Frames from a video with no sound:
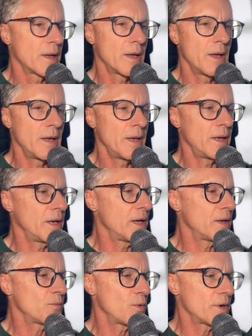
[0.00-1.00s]

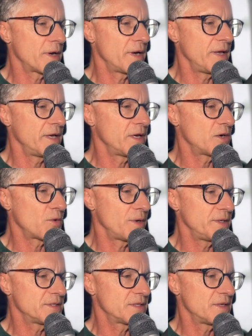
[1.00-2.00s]
And we're going to
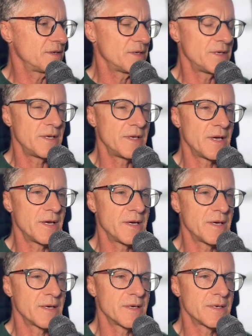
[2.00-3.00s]
increase
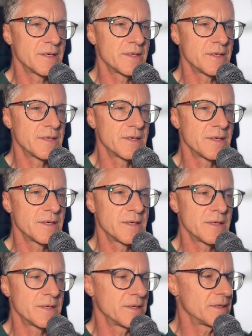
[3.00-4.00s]
the
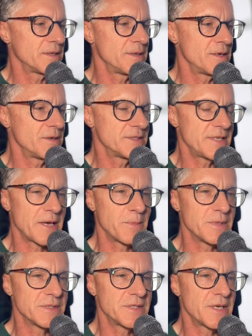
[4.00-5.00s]

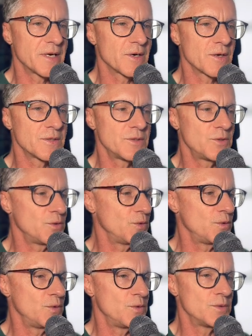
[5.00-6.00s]
segments here
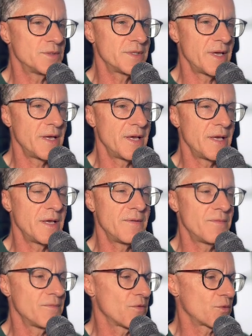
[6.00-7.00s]
to, say,
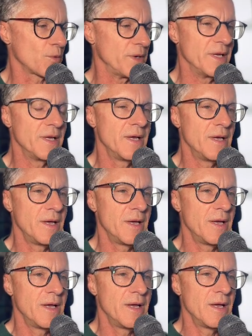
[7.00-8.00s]
3.
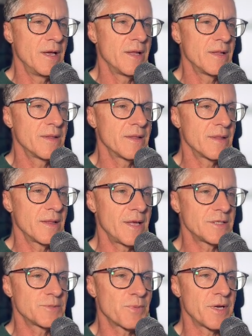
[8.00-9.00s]

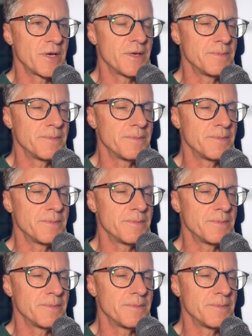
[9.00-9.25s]
That's pretty good.